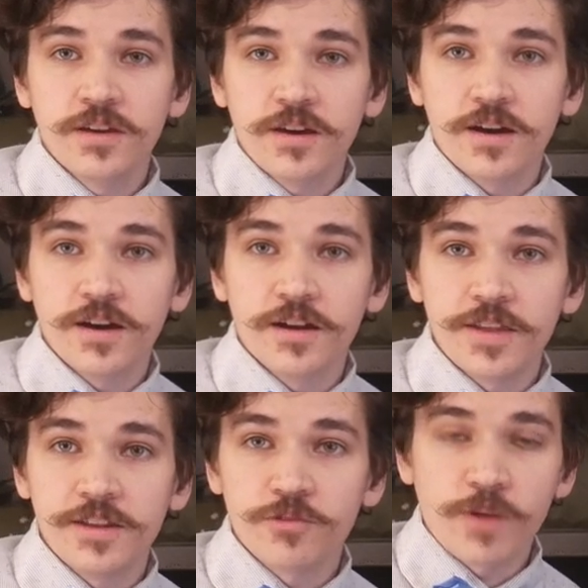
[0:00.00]
that
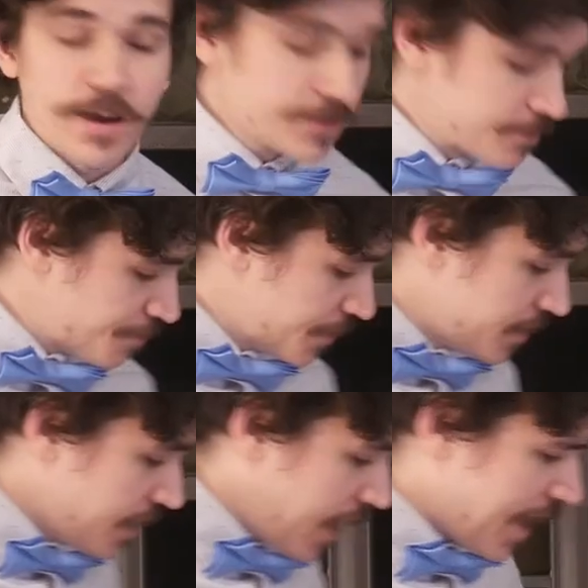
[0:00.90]
is around him.
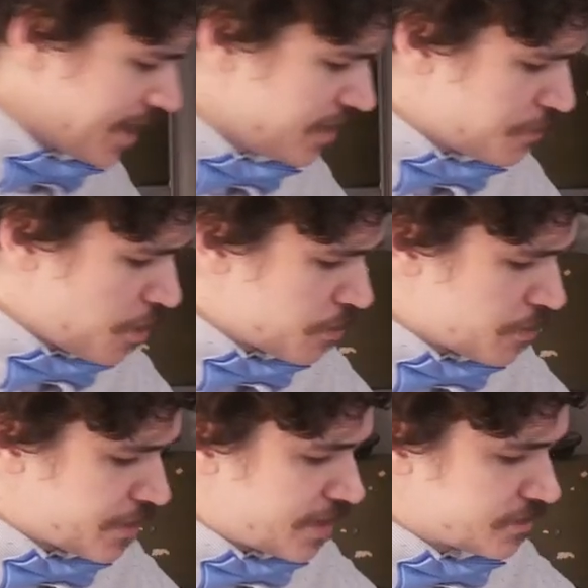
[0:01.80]
I ended up going
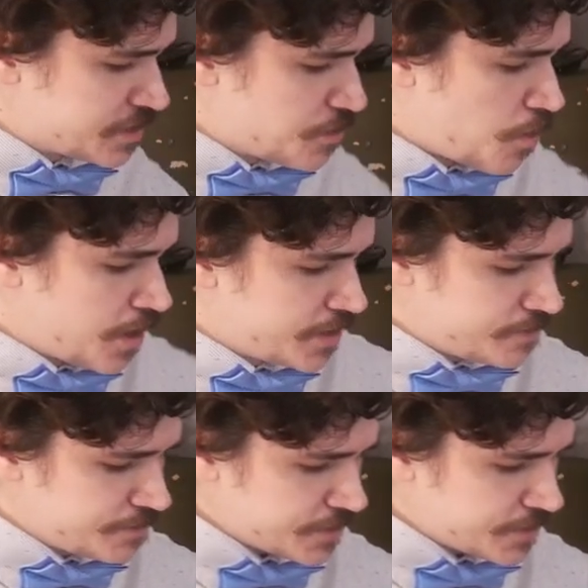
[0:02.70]
with an LC1